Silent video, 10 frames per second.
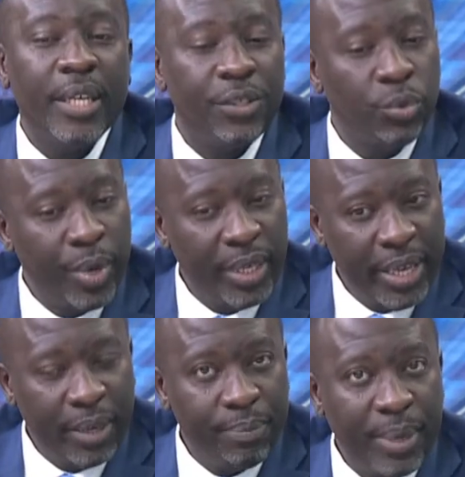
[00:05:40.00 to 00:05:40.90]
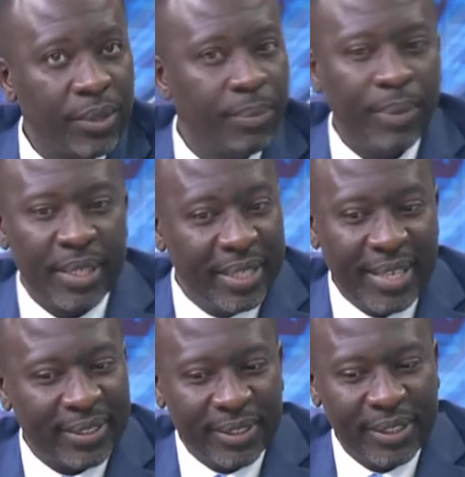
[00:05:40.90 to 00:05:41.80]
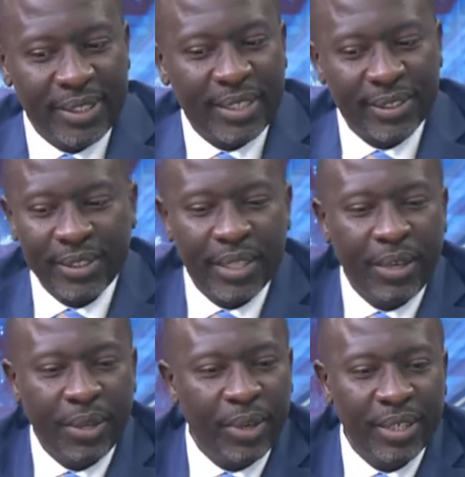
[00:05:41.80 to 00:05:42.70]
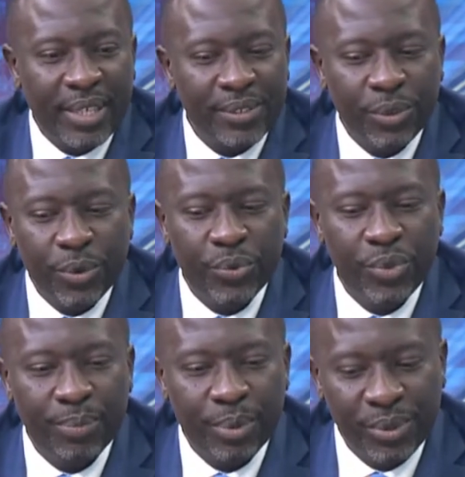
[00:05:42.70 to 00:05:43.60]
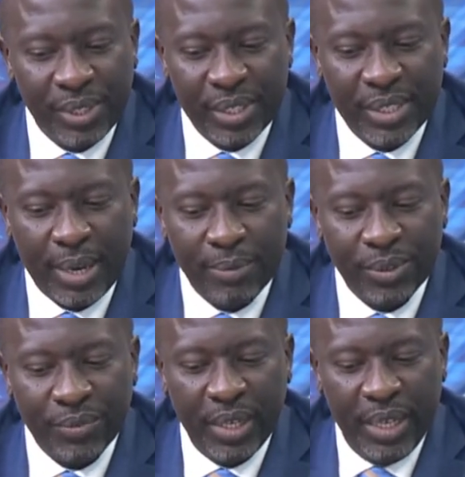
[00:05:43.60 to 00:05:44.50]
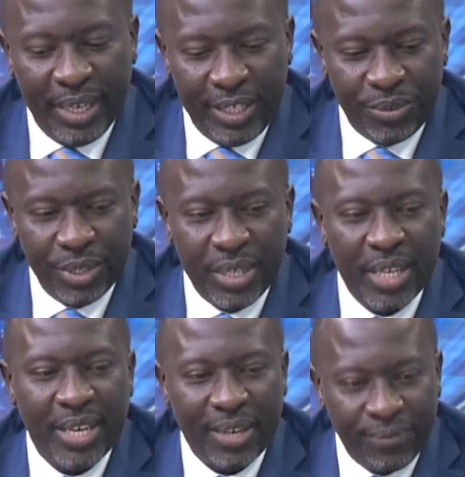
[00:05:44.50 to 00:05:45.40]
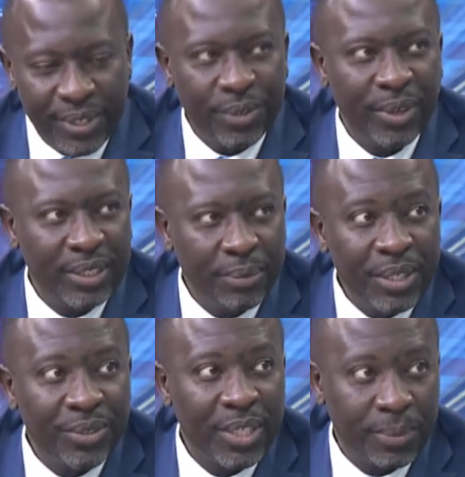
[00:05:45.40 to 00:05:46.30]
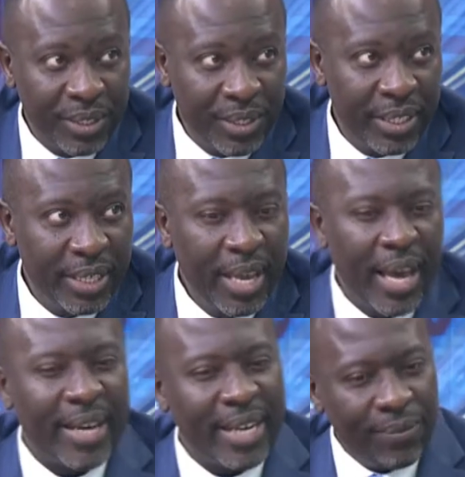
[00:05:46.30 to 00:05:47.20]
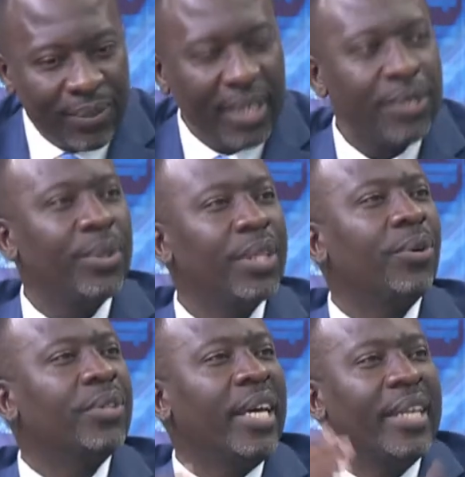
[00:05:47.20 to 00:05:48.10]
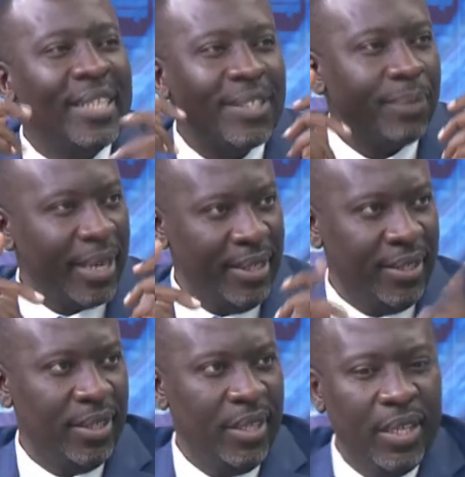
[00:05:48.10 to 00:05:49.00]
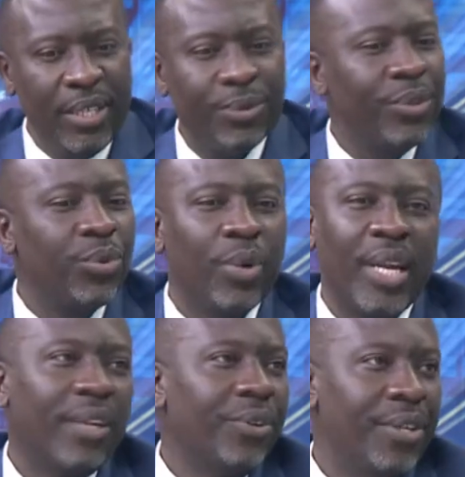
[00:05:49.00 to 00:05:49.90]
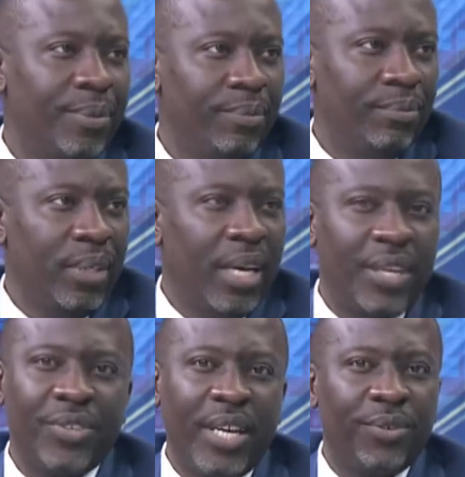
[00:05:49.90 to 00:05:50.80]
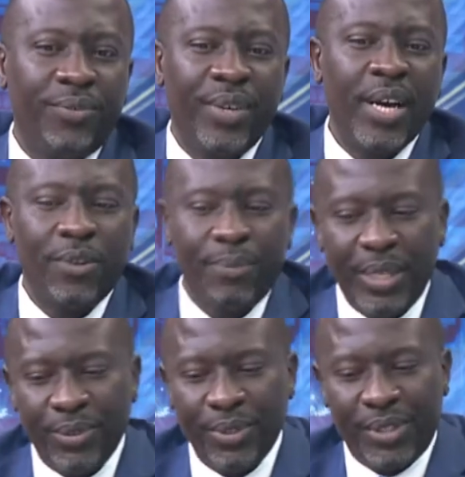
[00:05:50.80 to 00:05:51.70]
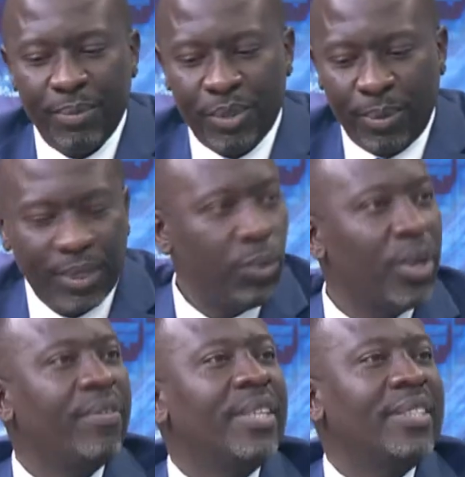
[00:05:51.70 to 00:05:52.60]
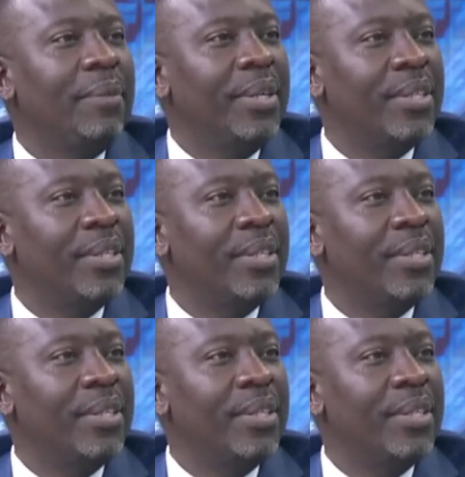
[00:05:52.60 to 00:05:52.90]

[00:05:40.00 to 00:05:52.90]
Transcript: It will help, but it doesn't go through the process in terms of history taking and physical examination especially. And after that is when the doctor, in his mind, is going through an algorithm and trying to figure out, based on the symptoms and what I've examined,